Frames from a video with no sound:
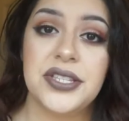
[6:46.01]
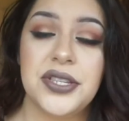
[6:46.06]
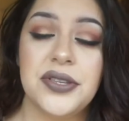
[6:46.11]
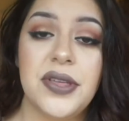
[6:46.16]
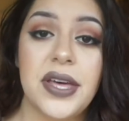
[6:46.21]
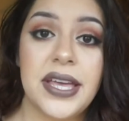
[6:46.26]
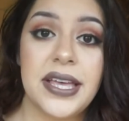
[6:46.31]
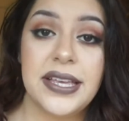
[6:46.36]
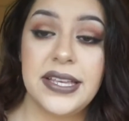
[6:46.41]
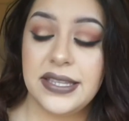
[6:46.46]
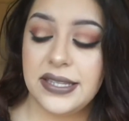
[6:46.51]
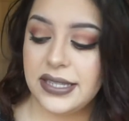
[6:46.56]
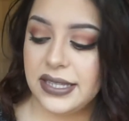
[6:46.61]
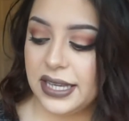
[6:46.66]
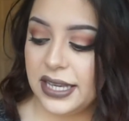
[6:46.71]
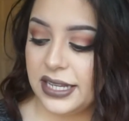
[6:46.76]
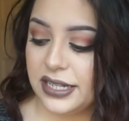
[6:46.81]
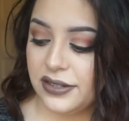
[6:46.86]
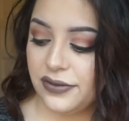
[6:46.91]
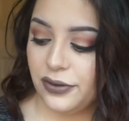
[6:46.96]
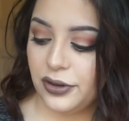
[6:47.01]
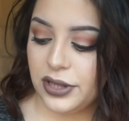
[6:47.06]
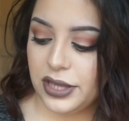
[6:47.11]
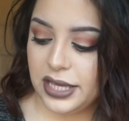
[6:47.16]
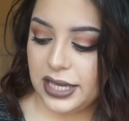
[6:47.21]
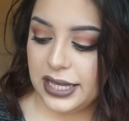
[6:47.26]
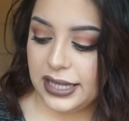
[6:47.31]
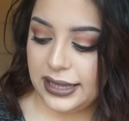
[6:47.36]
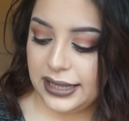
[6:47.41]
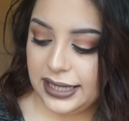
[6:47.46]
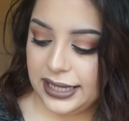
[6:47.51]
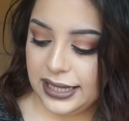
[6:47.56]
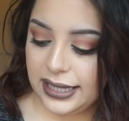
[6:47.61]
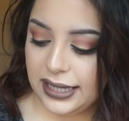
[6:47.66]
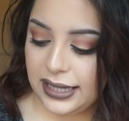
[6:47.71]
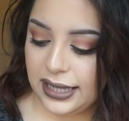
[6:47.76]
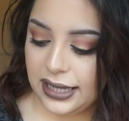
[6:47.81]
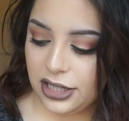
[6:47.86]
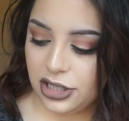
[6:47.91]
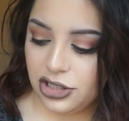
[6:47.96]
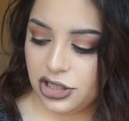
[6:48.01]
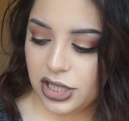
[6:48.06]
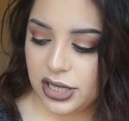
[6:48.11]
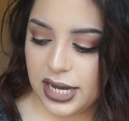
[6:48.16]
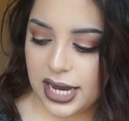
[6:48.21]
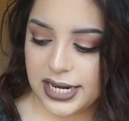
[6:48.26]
So that is it for the Elite collection.